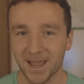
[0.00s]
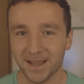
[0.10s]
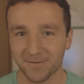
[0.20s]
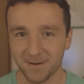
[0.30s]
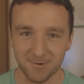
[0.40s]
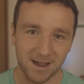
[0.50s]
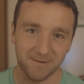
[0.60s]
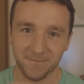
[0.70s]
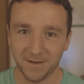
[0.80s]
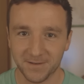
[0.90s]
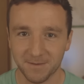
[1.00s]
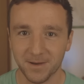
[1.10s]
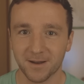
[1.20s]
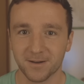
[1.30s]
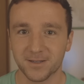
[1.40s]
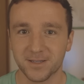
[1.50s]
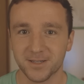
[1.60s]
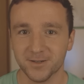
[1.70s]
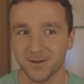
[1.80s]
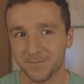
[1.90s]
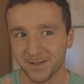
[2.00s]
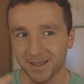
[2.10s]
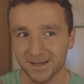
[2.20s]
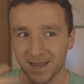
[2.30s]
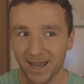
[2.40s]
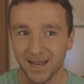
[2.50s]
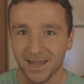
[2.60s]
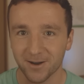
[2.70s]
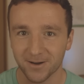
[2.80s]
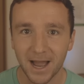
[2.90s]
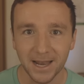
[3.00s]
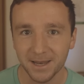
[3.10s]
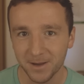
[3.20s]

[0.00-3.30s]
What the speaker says: length from around 50 meters to up to like 80 or 90